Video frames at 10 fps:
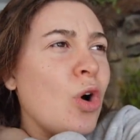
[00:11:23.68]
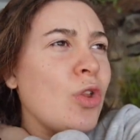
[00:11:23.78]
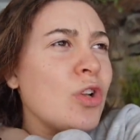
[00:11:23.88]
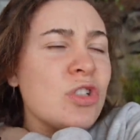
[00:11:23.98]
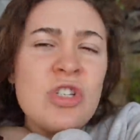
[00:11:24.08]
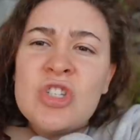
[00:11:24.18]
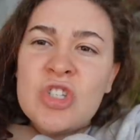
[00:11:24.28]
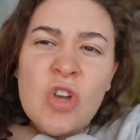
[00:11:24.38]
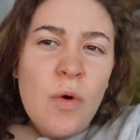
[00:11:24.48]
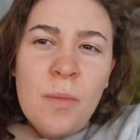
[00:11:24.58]
there's just
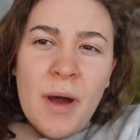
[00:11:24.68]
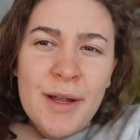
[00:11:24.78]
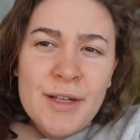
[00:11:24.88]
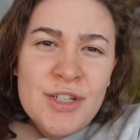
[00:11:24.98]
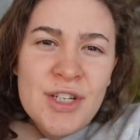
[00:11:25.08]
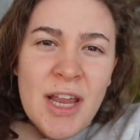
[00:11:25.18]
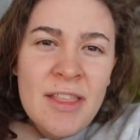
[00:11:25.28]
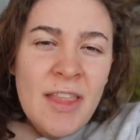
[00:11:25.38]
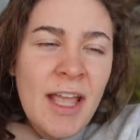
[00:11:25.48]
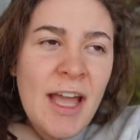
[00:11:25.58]
so much,
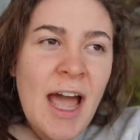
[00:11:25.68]
and like